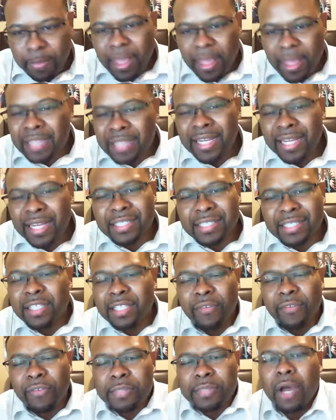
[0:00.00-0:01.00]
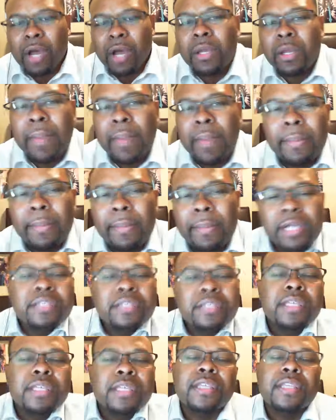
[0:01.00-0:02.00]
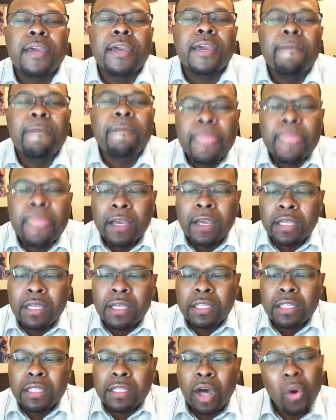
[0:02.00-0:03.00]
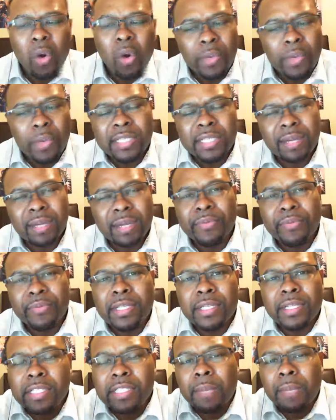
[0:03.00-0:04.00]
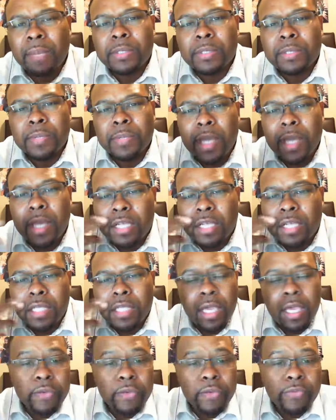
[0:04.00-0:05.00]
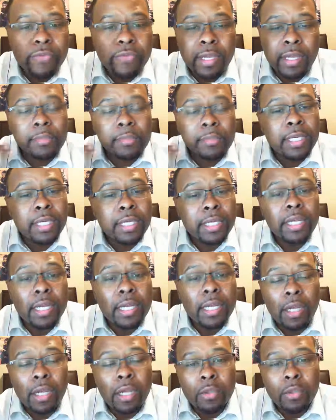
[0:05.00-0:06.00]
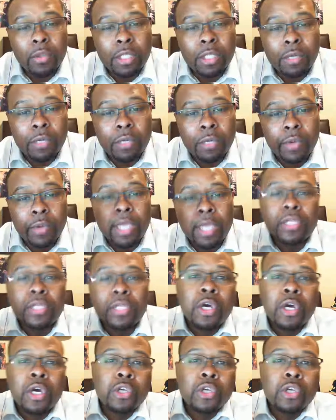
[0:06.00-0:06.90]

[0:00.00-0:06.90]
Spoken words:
See, that's the stuff I'm talking about. But here's the thing. The whole reason I bring this up is because and I'm looking at it long term, right?